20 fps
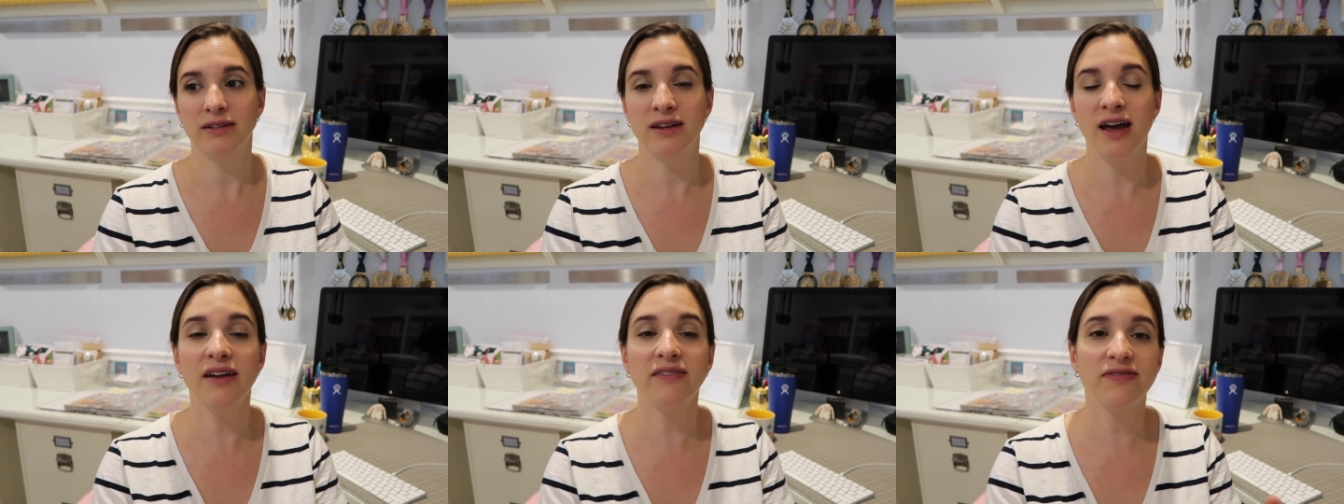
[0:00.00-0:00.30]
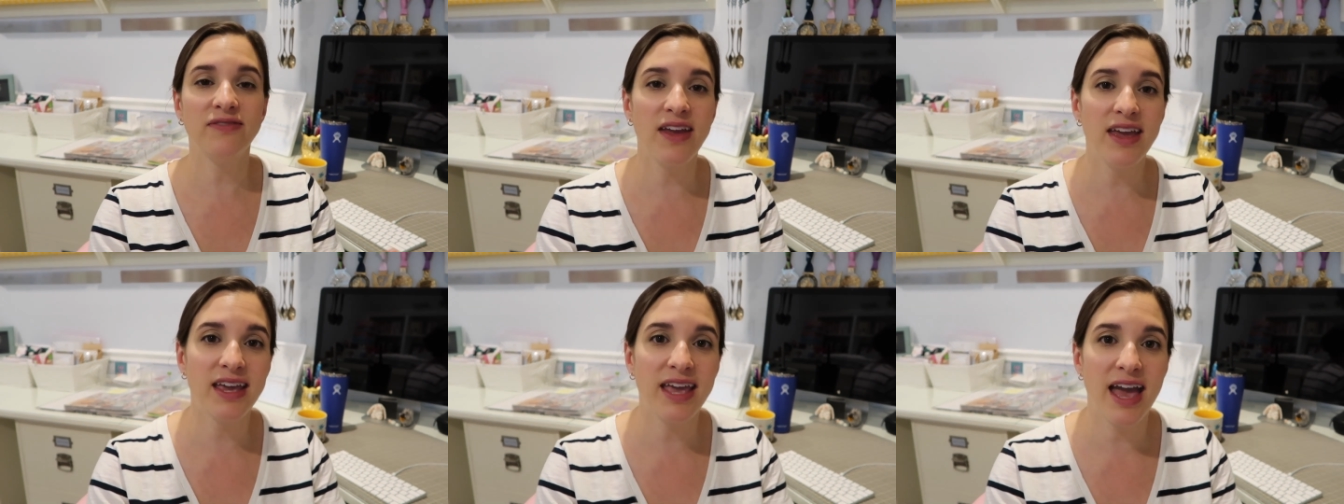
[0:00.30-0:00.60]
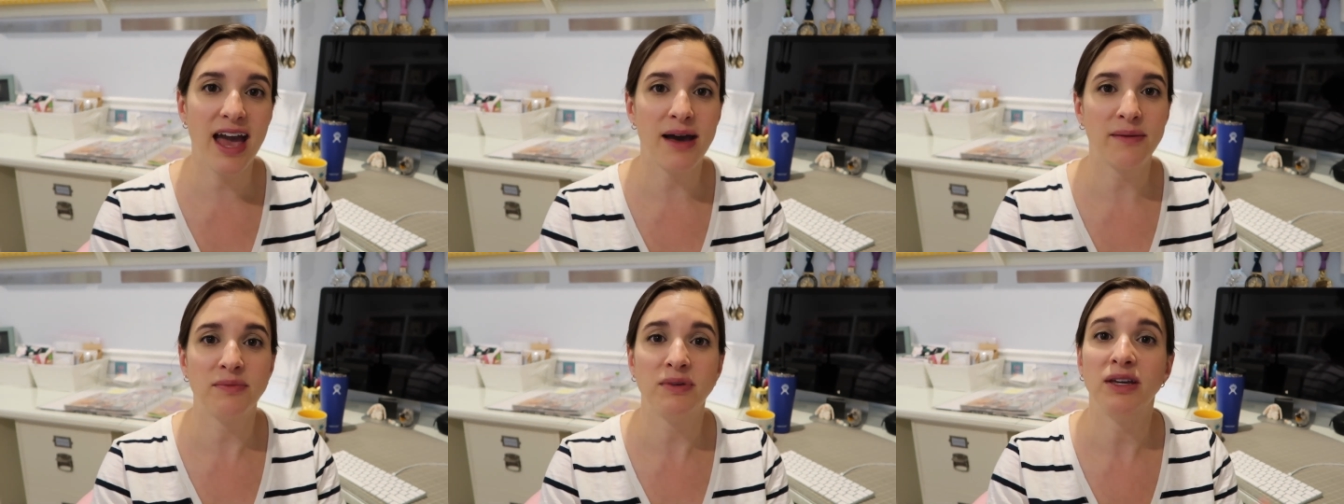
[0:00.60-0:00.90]
Not fake
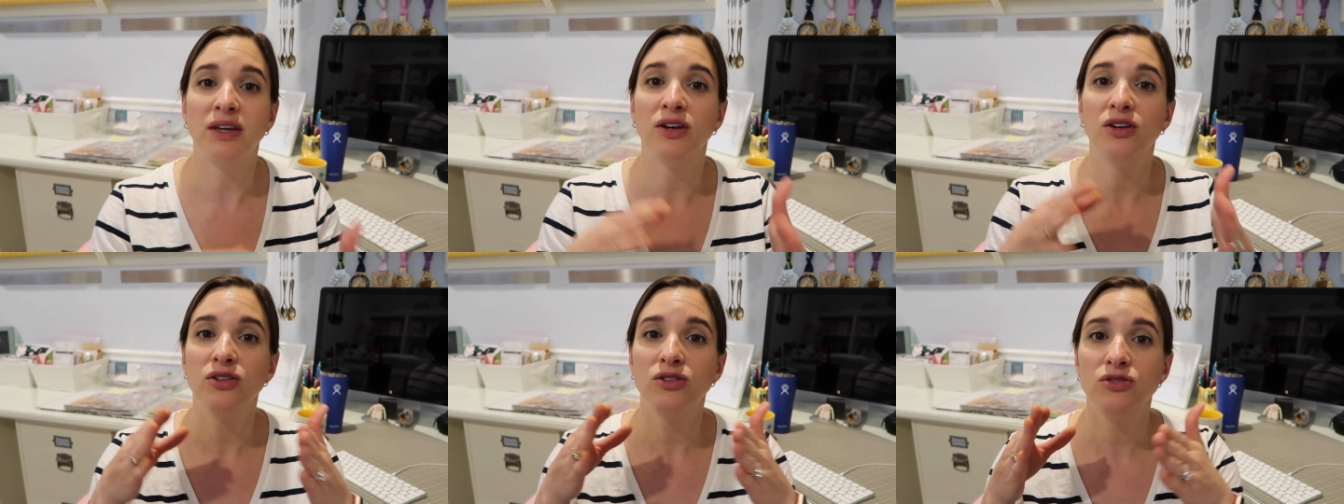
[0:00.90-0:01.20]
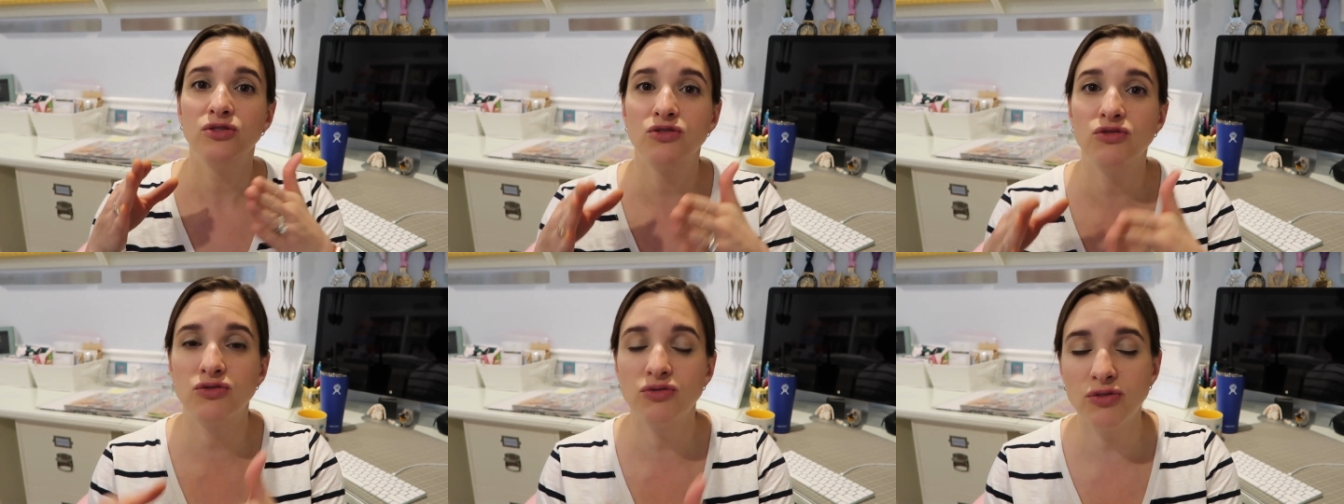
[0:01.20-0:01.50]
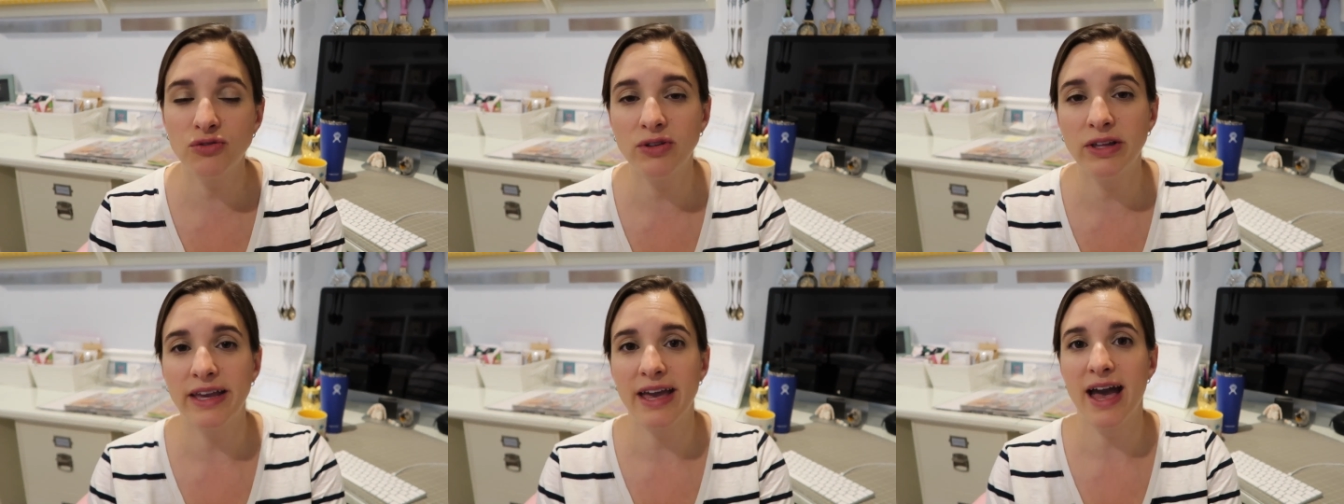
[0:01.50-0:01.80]
happy,
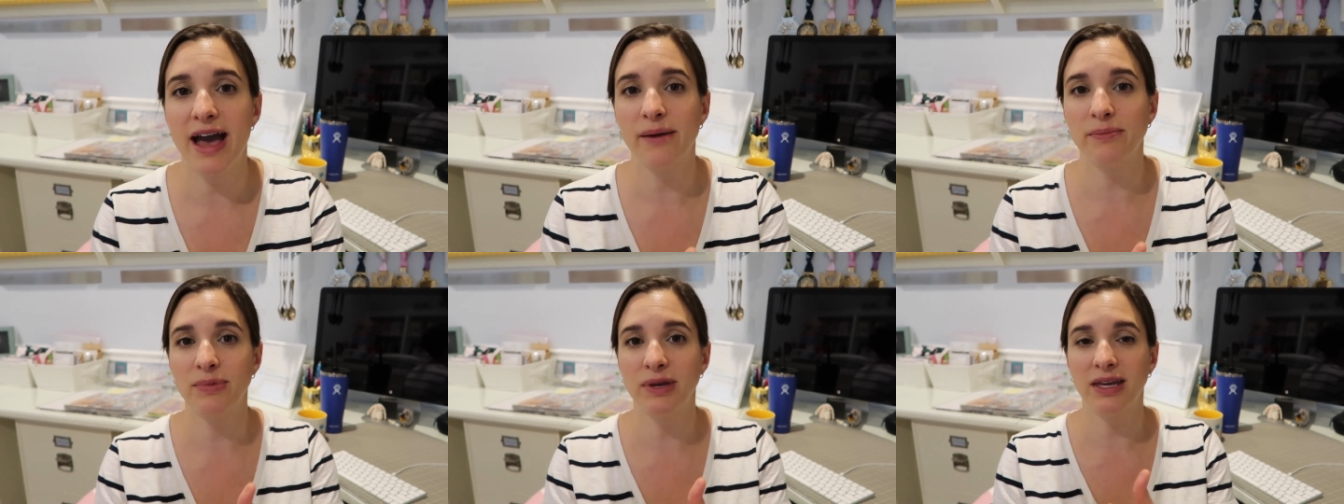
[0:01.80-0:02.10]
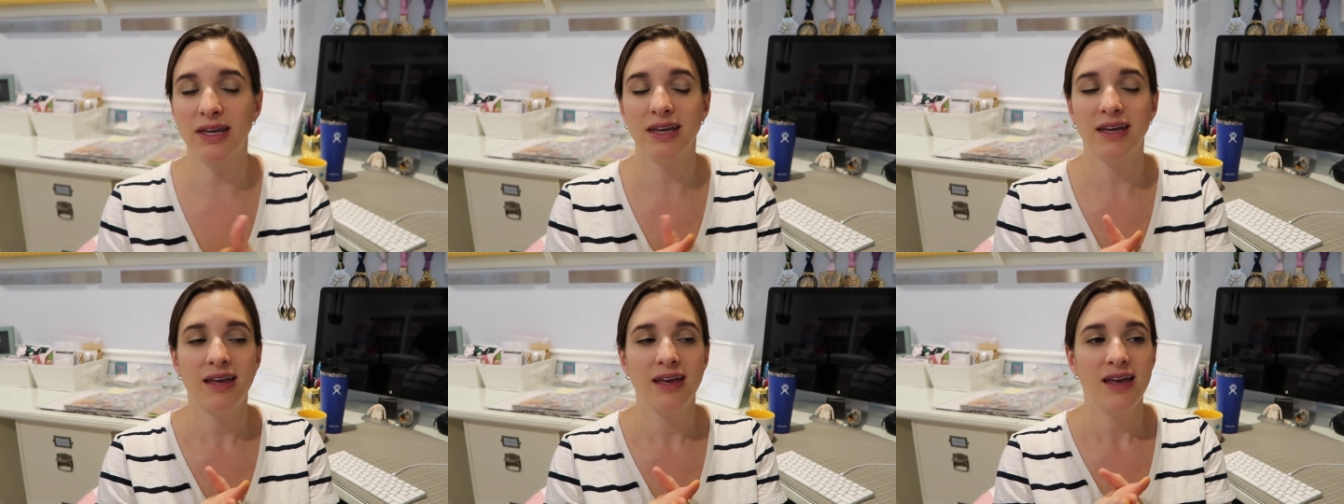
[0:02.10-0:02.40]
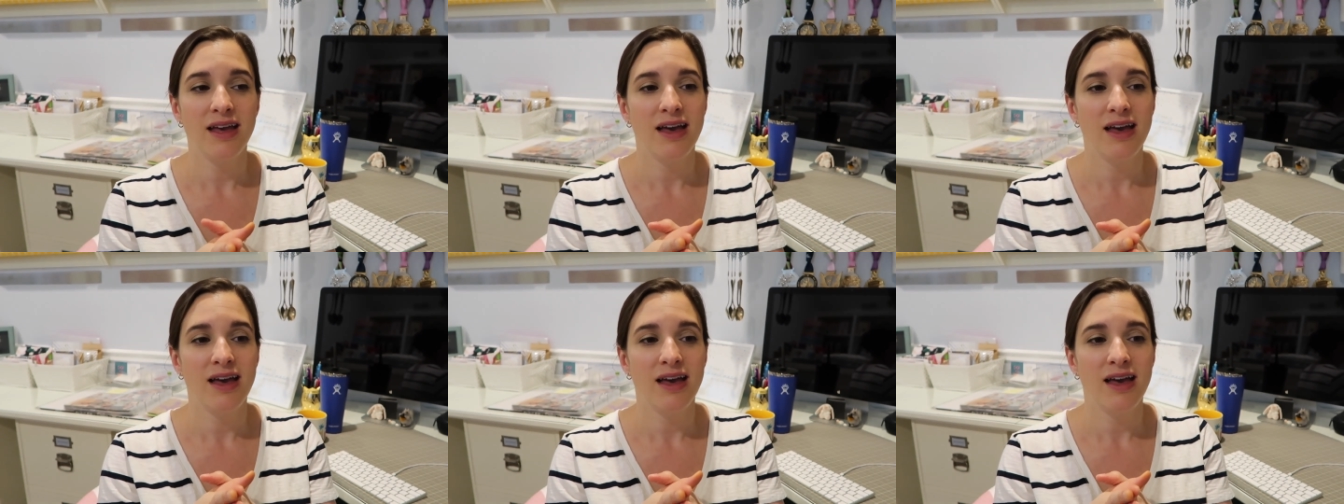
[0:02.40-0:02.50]
truly happy.